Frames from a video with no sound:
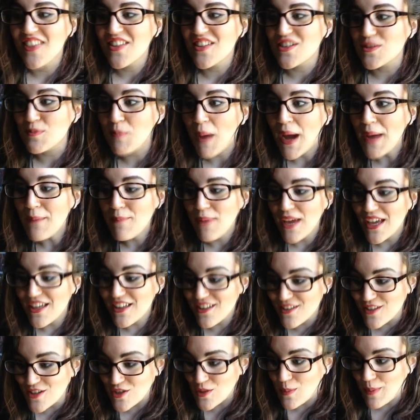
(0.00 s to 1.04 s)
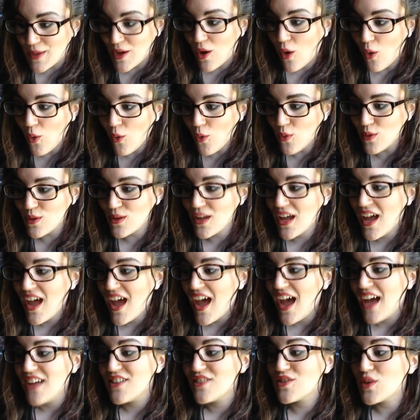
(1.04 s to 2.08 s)
And there's piping and there's a big hole,
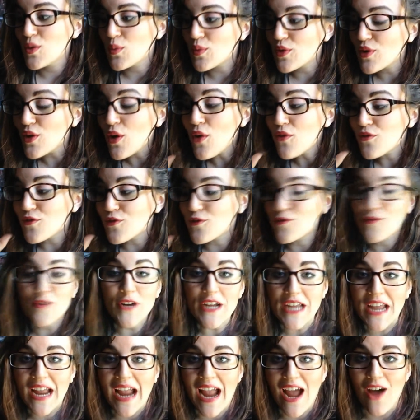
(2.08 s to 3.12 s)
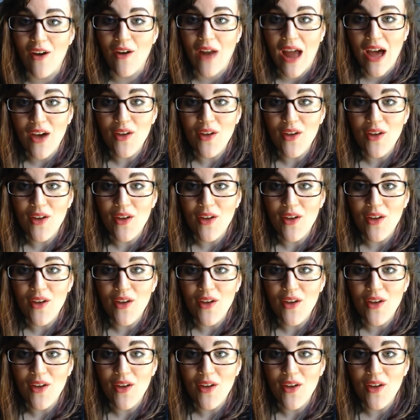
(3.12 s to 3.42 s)
and so we're all freaking out.